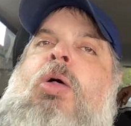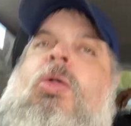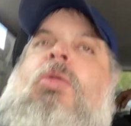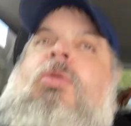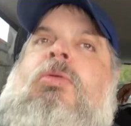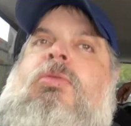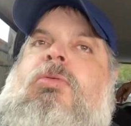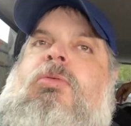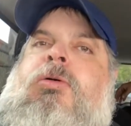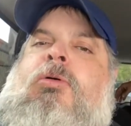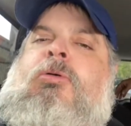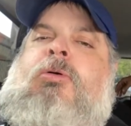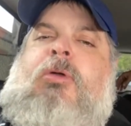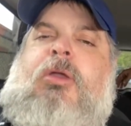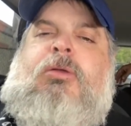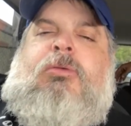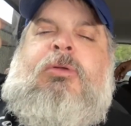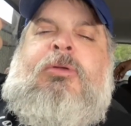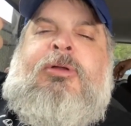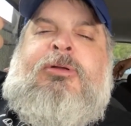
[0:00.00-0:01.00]
For
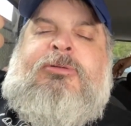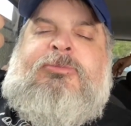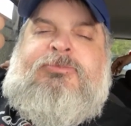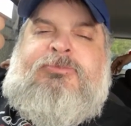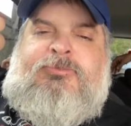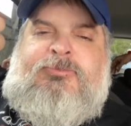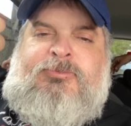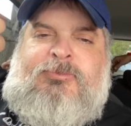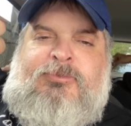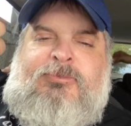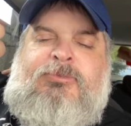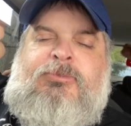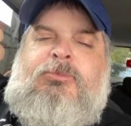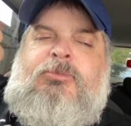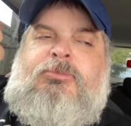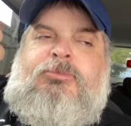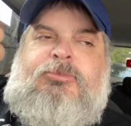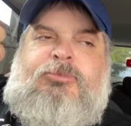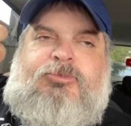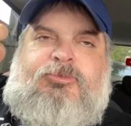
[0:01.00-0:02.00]
food taste, I
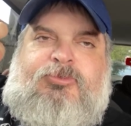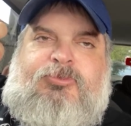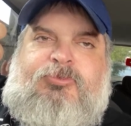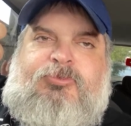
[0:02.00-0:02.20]
would give it a.